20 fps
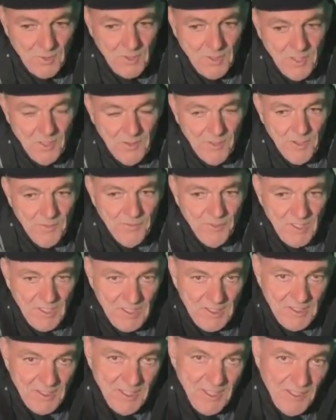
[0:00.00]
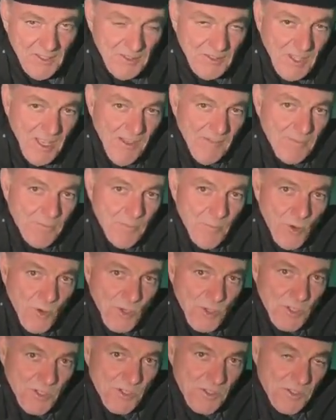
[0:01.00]
if I didn't have
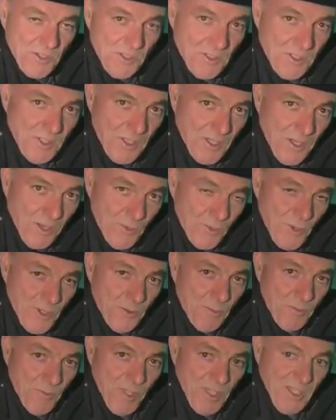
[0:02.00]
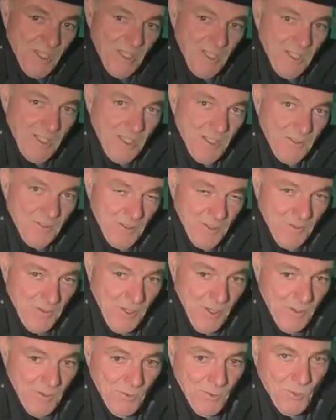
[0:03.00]
books with me, and if
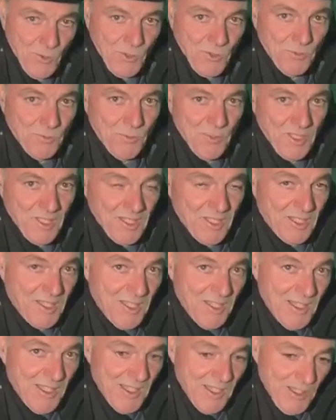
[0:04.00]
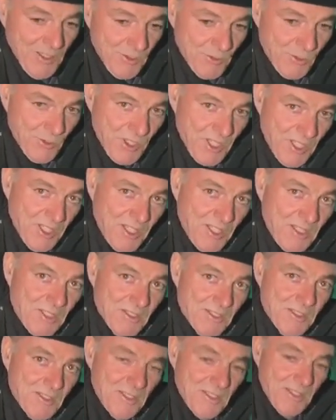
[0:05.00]
I wouldn't be
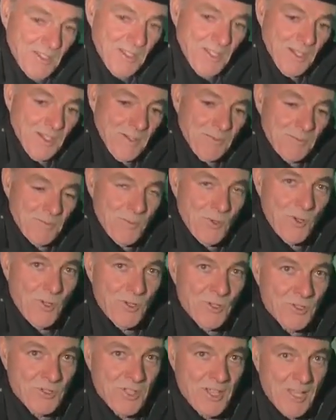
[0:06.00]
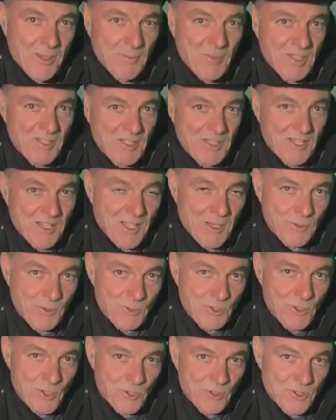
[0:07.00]
reading all the time, I think I
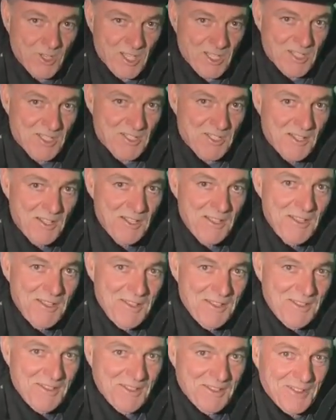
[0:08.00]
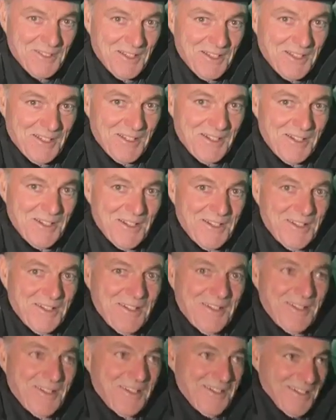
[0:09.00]
would go nuts. That
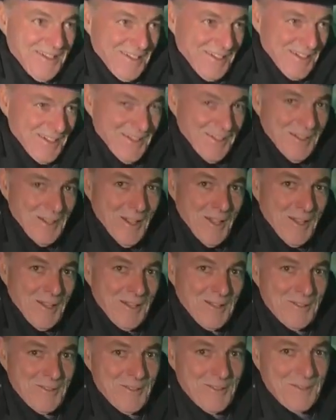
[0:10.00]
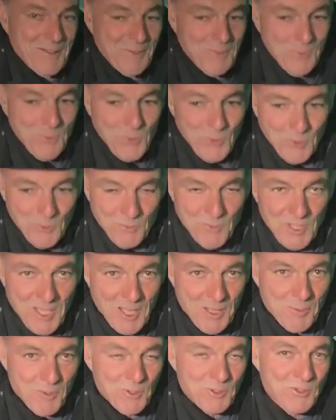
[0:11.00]
I wouldn't be
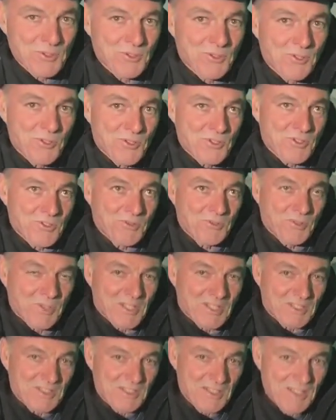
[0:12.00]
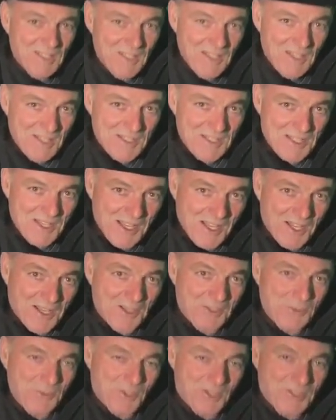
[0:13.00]
able to concentrate
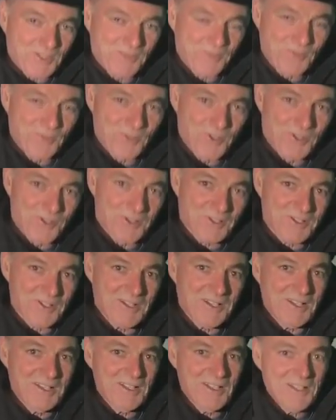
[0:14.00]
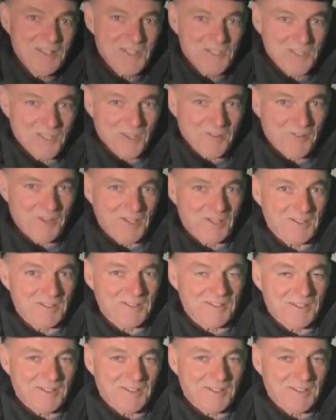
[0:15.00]
sailing 24/7.